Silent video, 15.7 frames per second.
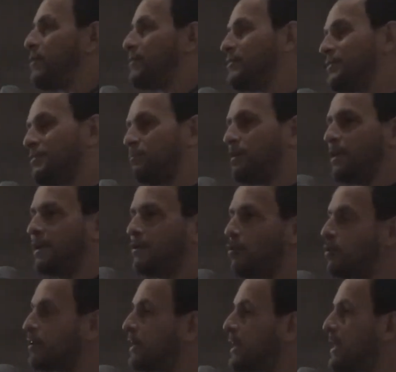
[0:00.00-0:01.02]
participate in
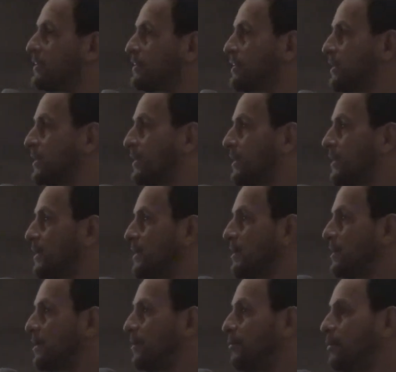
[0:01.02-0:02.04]
organizing.
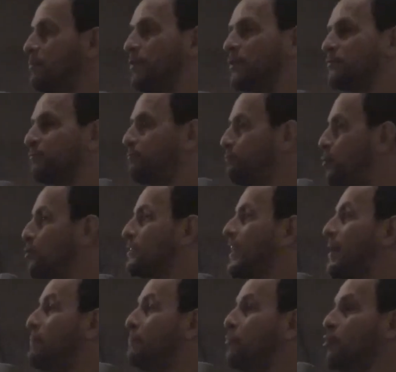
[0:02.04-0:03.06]
We must put
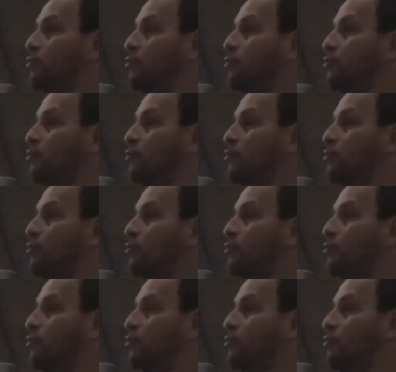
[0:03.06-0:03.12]
that